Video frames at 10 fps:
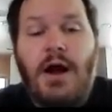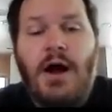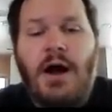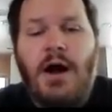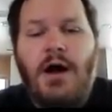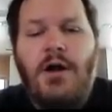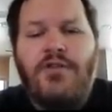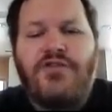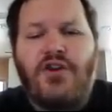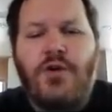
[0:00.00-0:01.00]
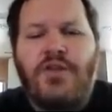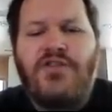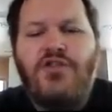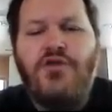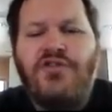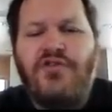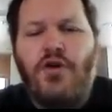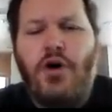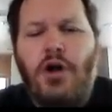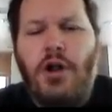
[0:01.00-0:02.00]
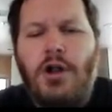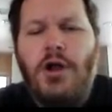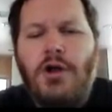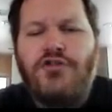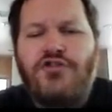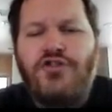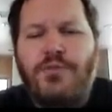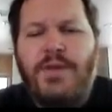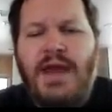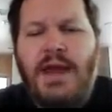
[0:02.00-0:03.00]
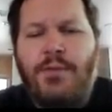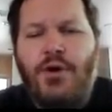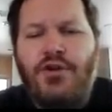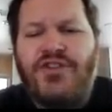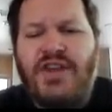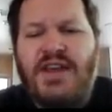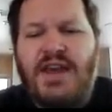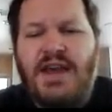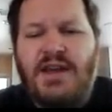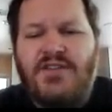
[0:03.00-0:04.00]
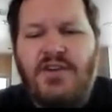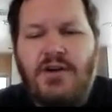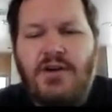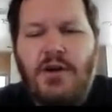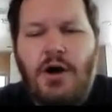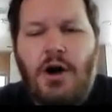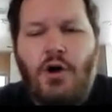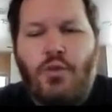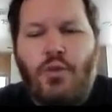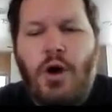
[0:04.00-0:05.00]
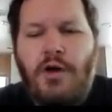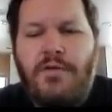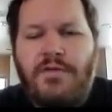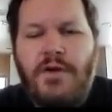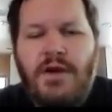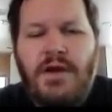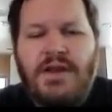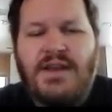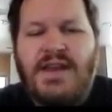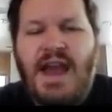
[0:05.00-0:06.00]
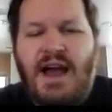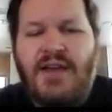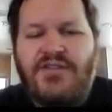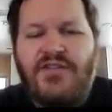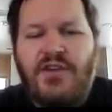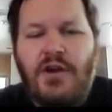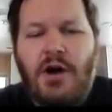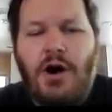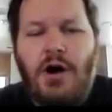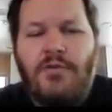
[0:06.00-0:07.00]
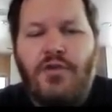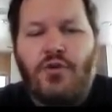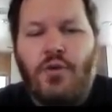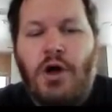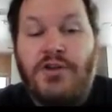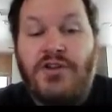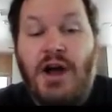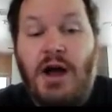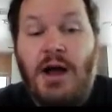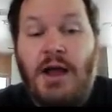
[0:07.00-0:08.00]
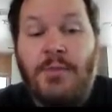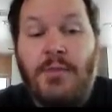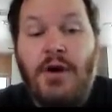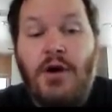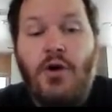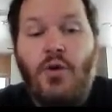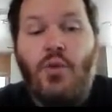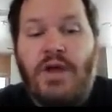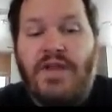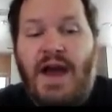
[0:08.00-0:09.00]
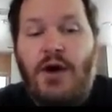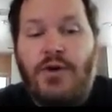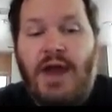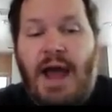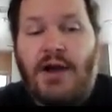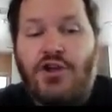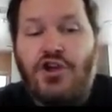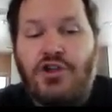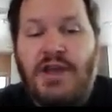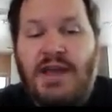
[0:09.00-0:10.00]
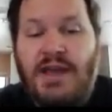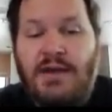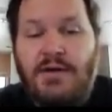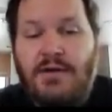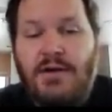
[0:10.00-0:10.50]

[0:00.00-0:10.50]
So it's useful to be able to get a rough guess of the runtime without actually